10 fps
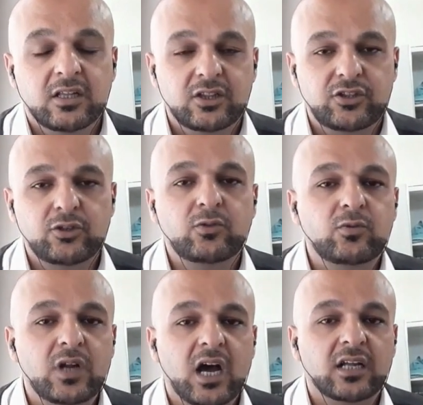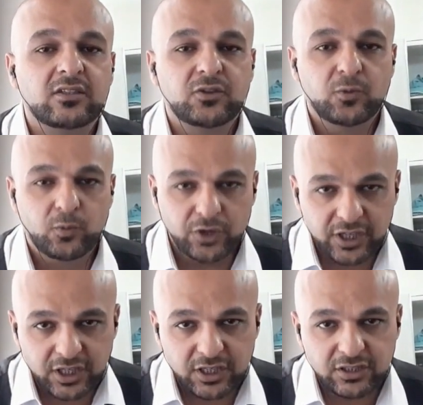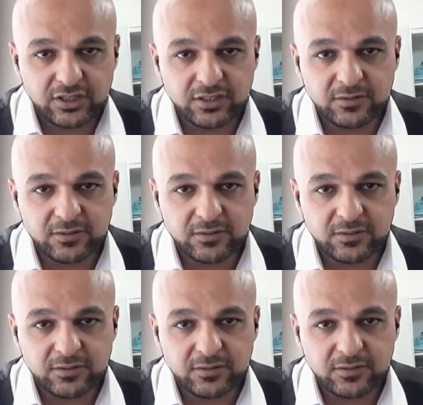Do not read